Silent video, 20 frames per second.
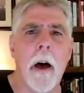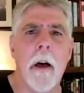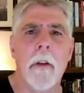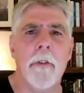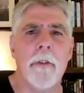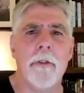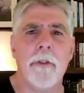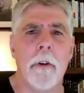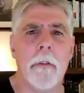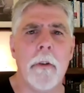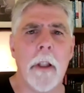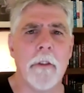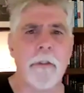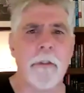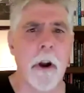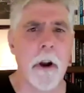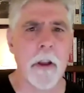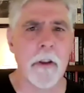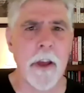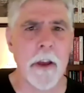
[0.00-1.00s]
serverless
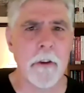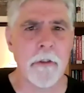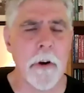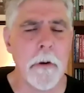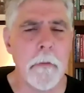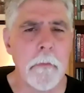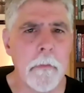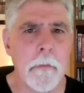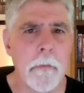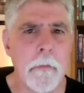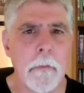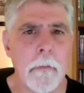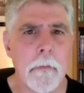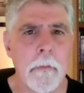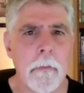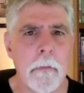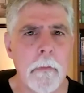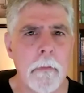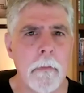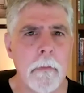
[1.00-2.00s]
architecture.
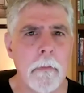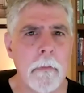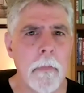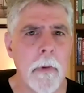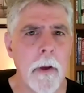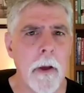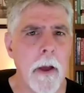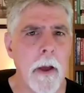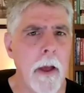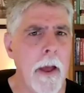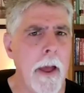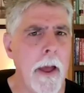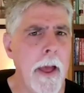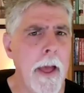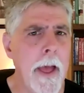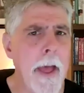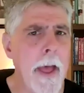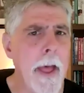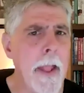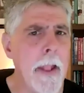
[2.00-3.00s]

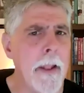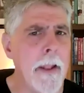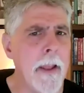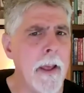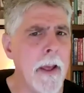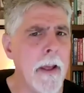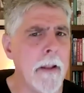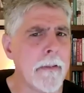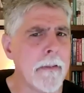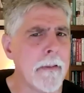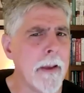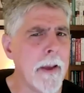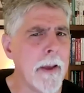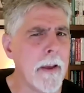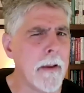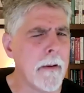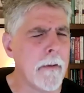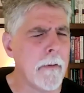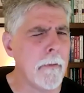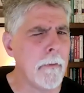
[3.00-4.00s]
And it's
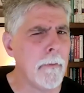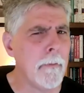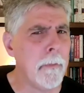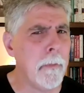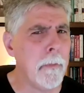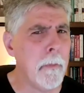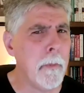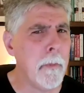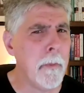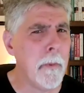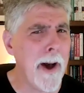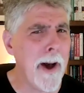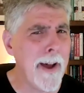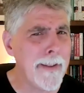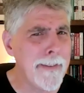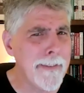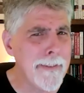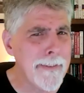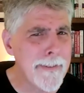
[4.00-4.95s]
like, what?